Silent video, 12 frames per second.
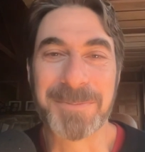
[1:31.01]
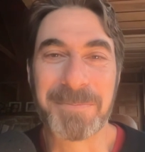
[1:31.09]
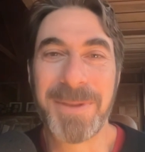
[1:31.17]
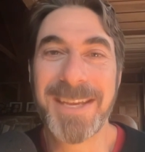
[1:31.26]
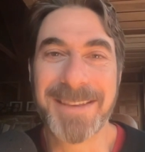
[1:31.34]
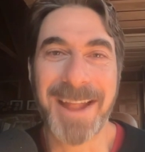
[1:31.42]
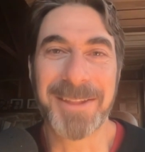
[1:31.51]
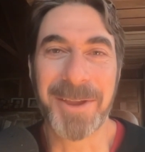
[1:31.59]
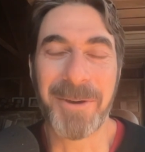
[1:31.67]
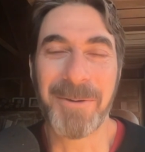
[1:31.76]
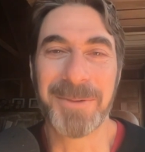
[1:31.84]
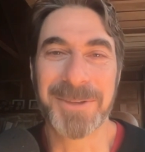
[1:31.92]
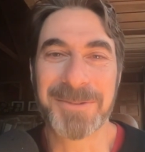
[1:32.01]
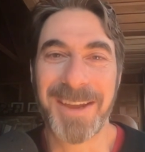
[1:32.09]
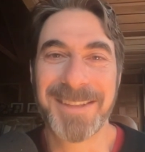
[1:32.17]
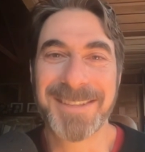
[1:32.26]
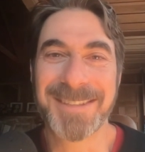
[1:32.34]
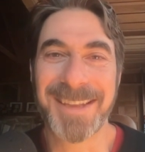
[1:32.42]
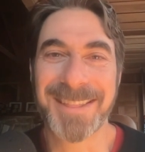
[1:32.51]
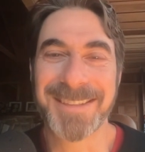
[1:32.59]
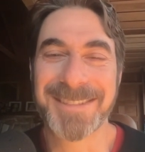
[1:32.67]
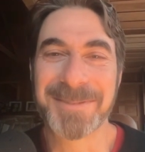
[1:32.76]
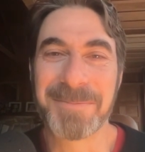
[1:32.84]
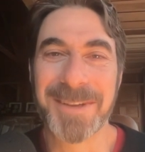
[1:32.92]
peak Natalie Gulbis, right? This
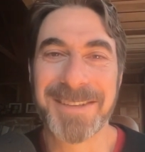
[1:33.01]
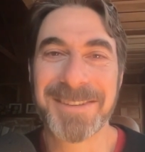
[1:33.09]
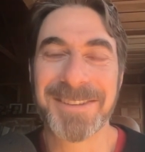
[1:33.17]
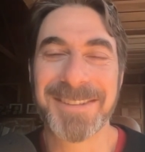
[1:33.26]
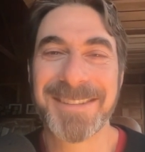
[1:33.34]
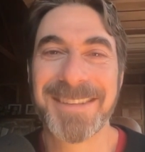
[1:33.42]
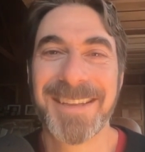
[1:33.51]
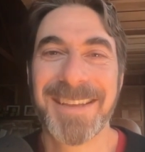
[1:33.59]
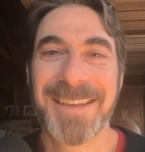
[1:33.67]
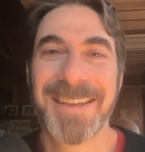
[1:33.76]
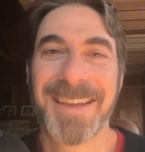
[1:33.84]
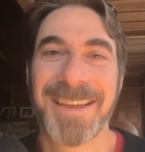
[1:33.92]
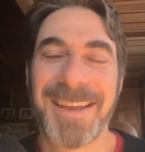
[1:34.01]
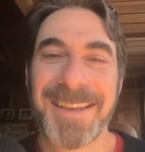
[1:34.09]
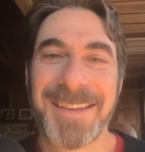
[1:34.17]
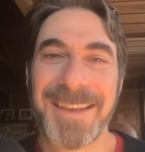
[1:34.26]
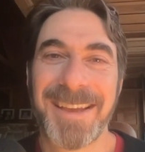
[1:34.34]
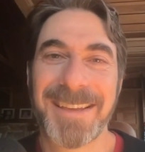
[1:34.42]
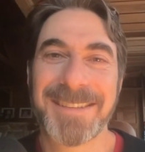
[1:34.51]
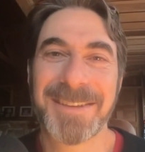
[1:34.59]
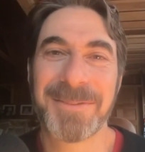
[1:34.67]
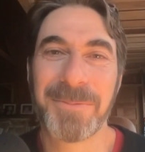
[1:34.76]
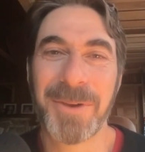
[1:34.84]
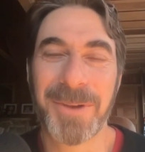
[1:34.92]
is a big deal. And I
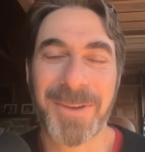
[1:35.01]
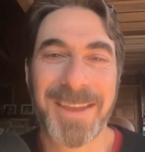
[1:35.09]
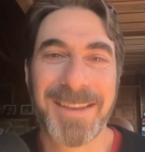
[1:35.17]
said, well,